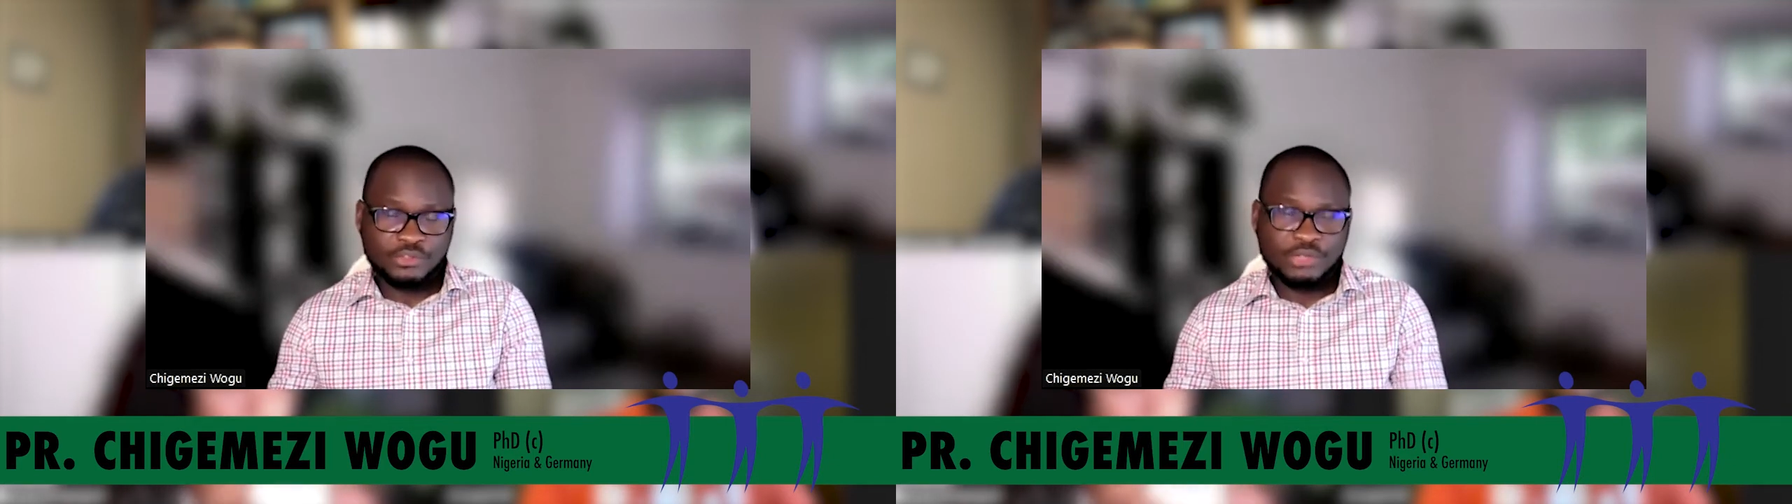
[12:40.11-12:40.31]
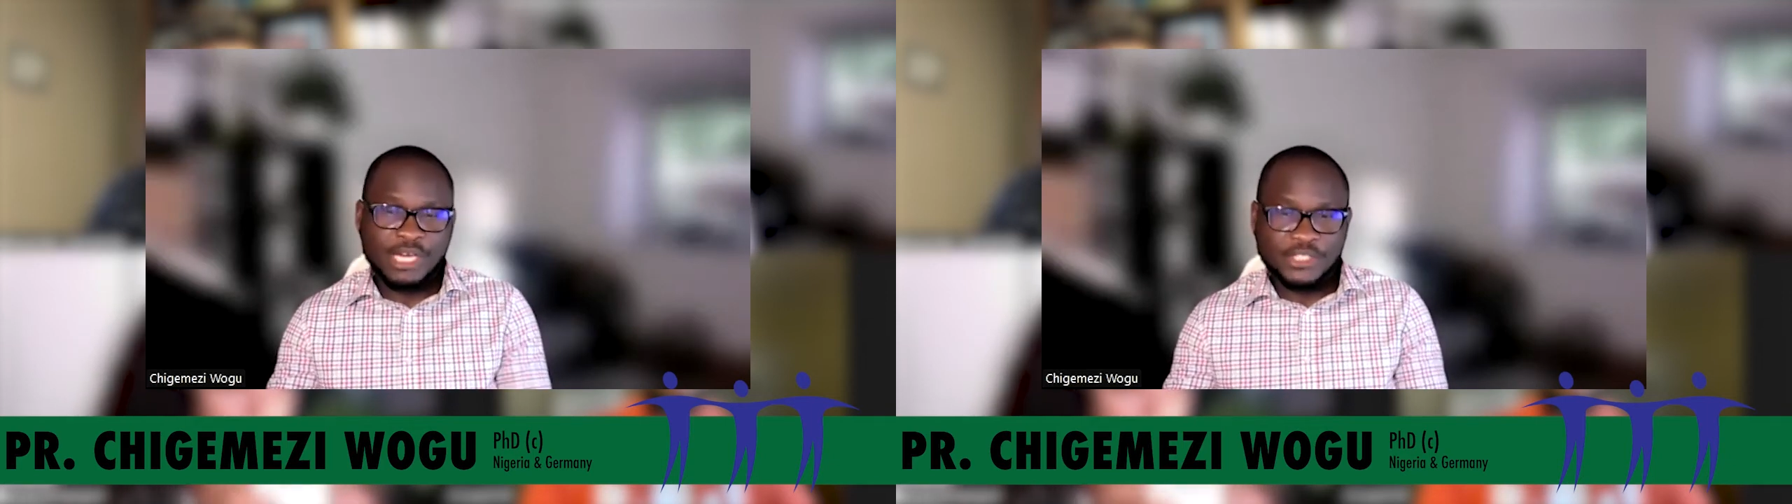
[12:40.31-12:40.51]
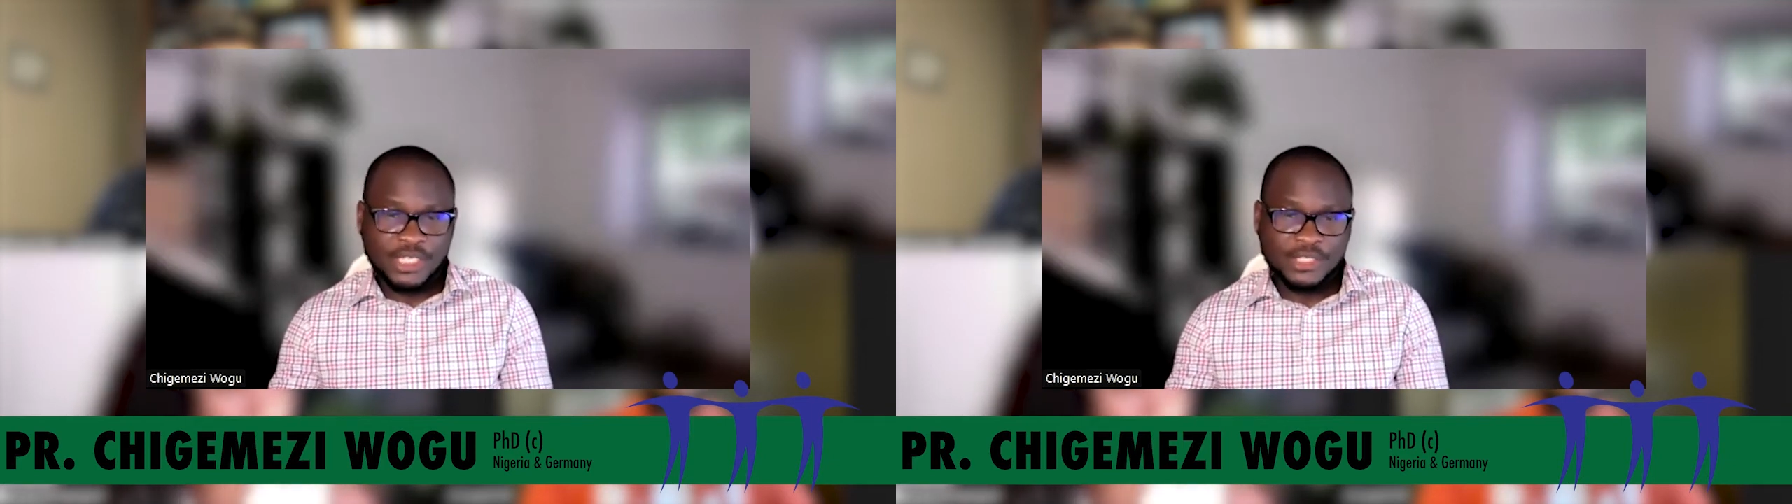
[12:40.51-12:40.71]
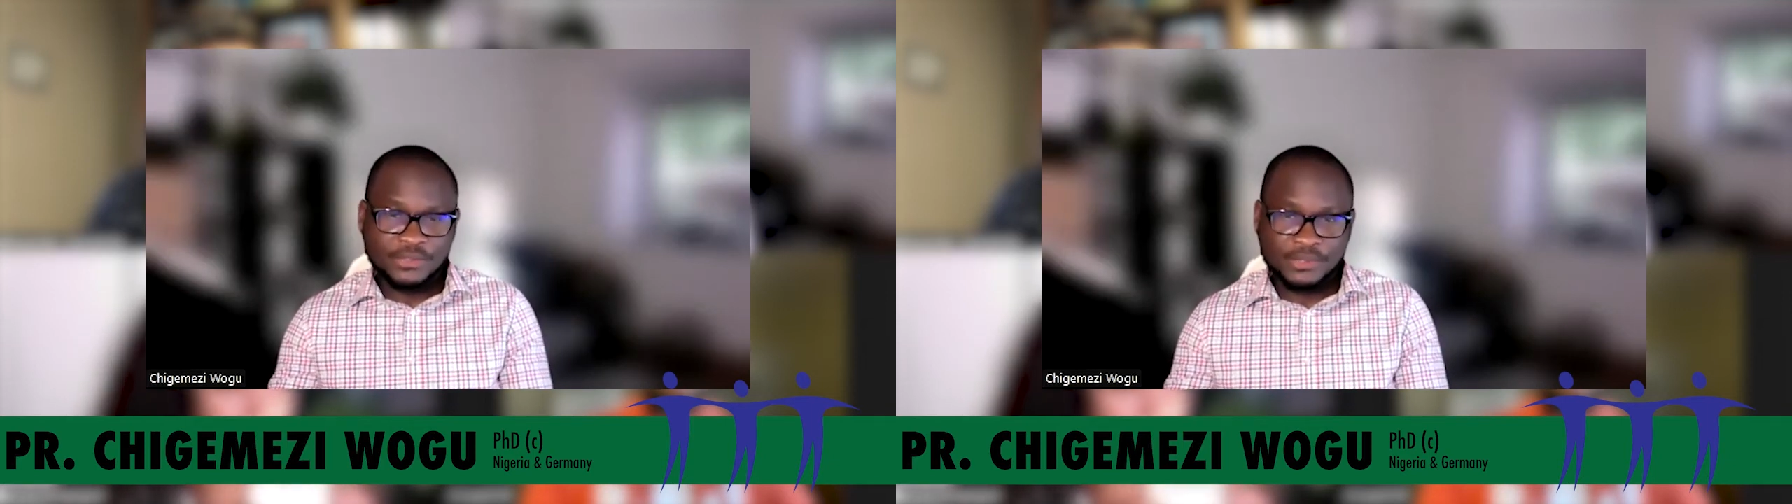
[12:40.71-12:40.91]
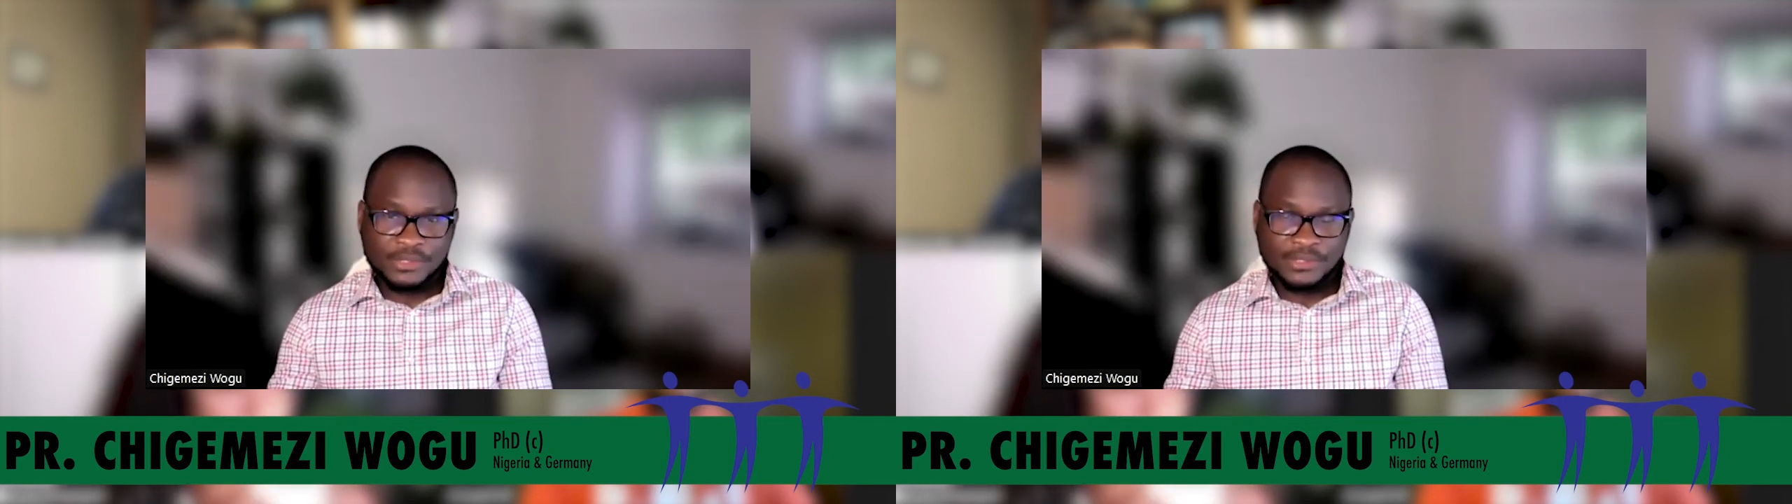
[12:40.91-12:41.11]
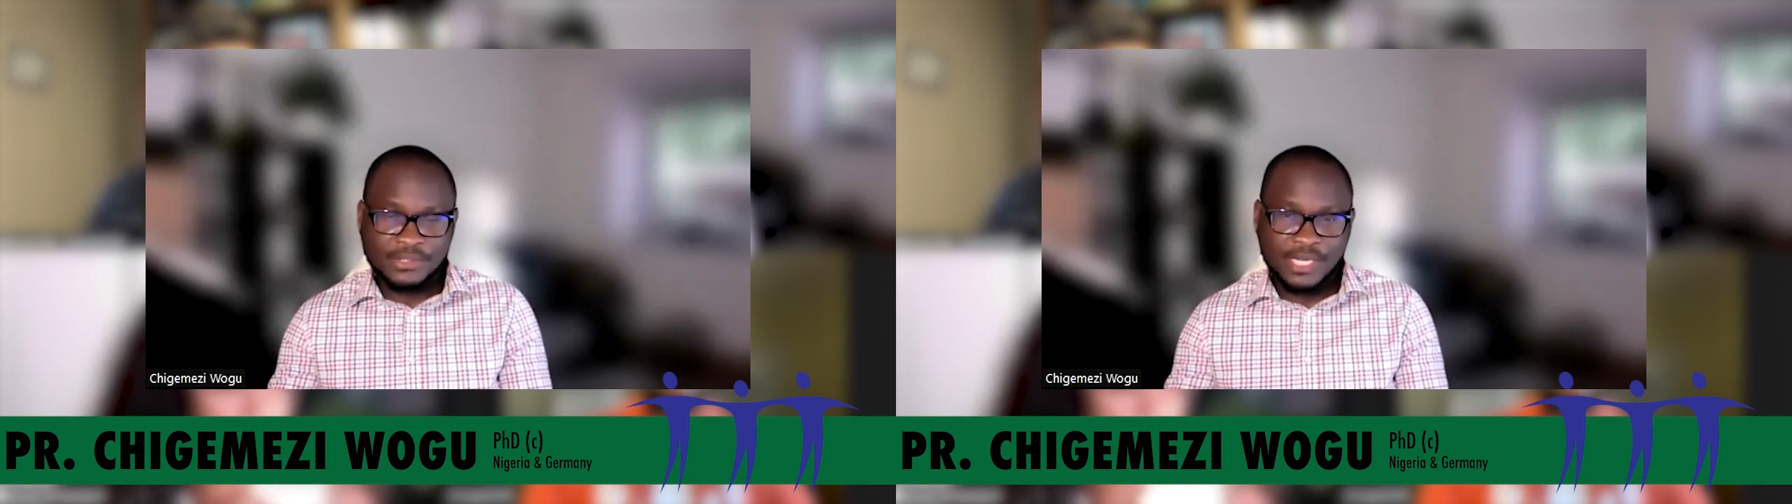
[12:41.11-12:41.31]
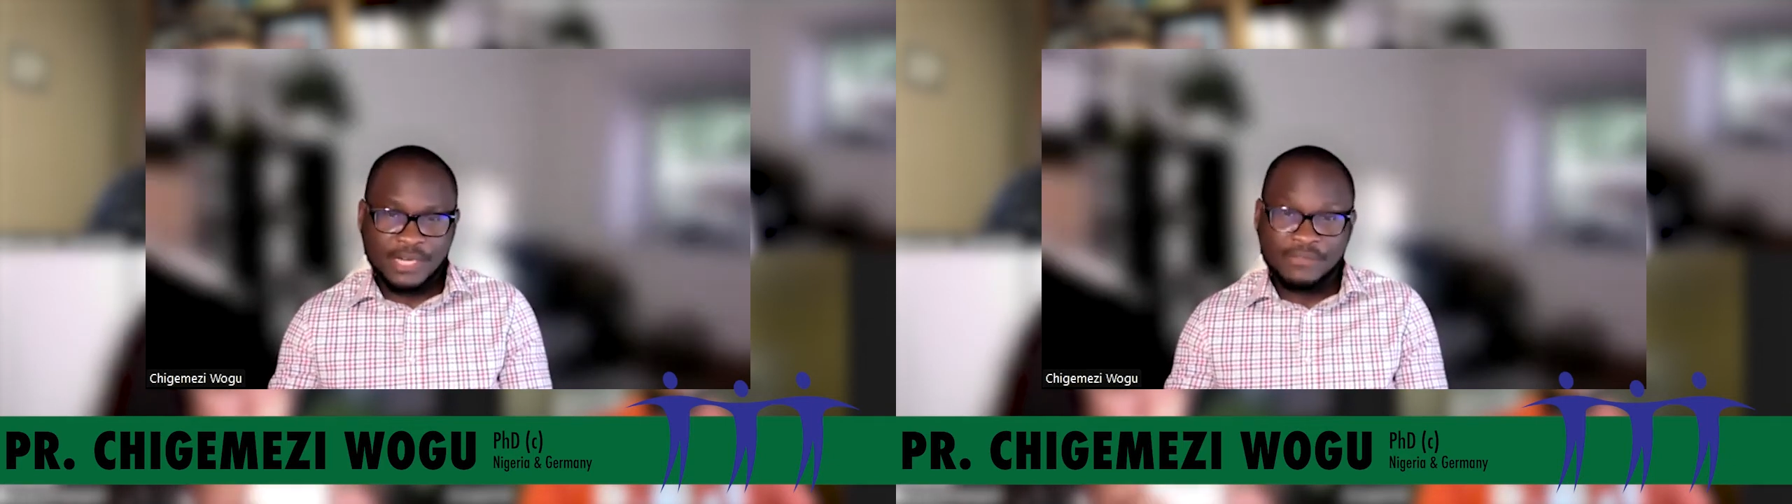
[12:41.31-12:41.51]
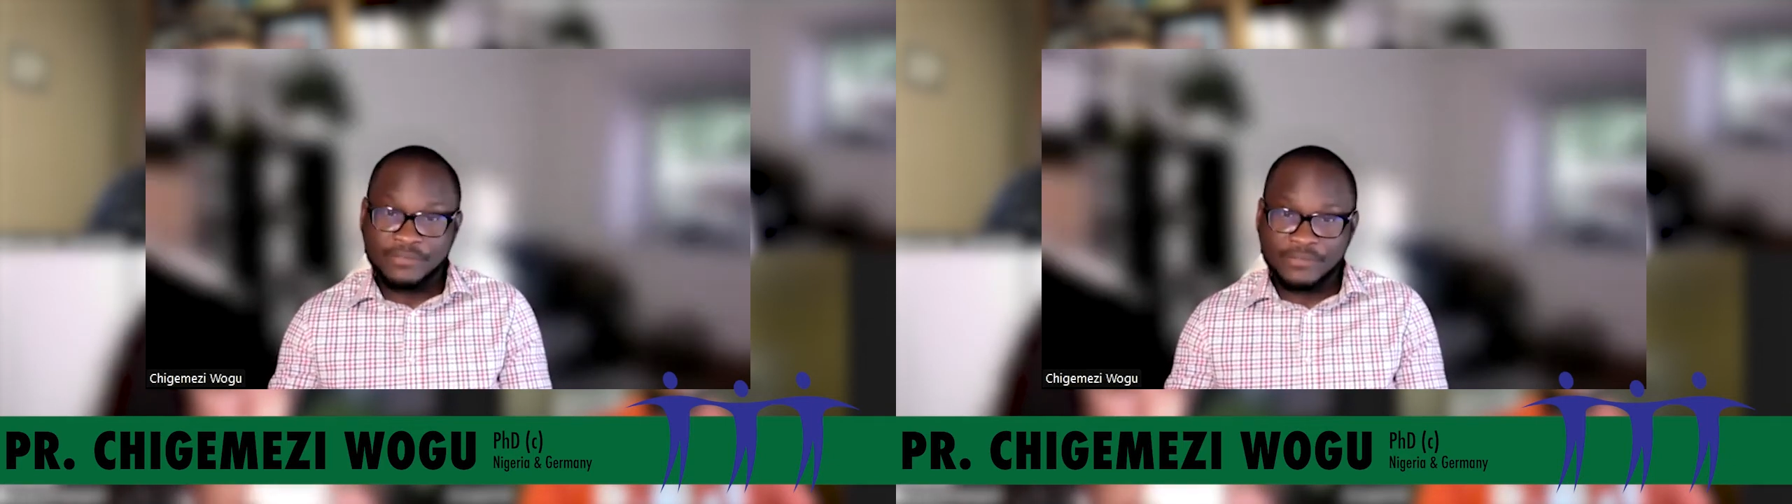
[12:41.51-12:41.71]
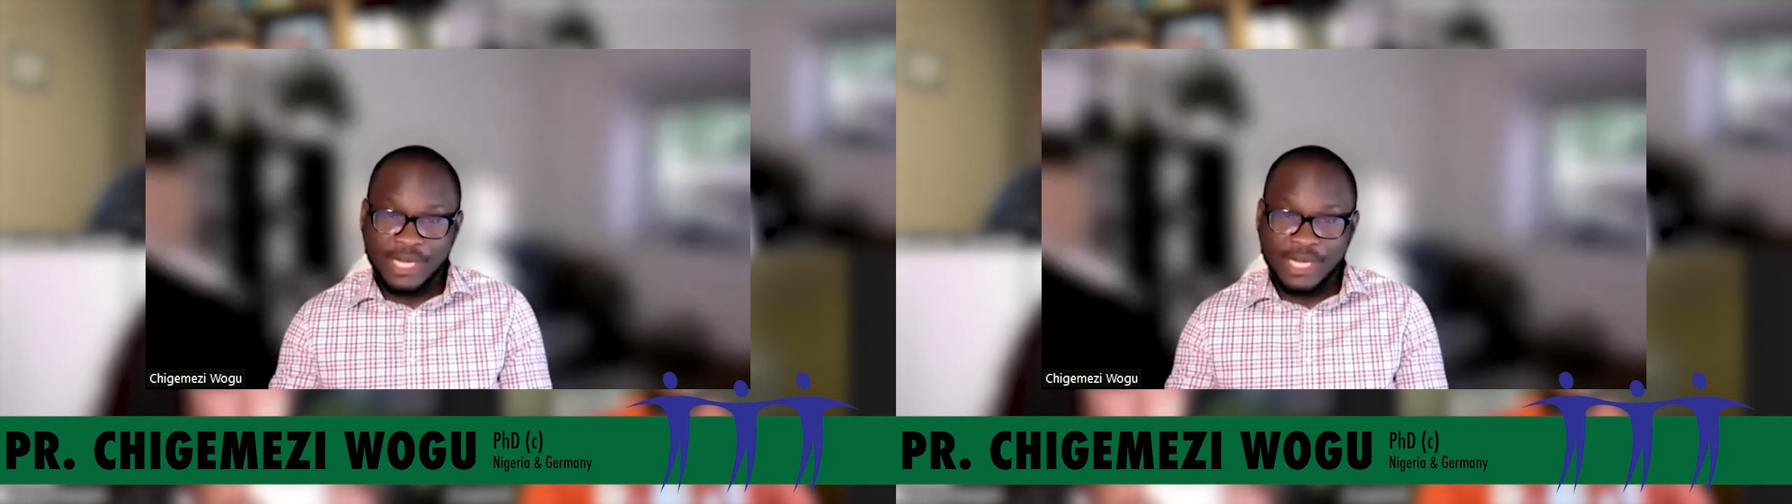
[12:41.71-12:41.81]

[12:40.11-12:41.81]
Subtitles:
trajectories are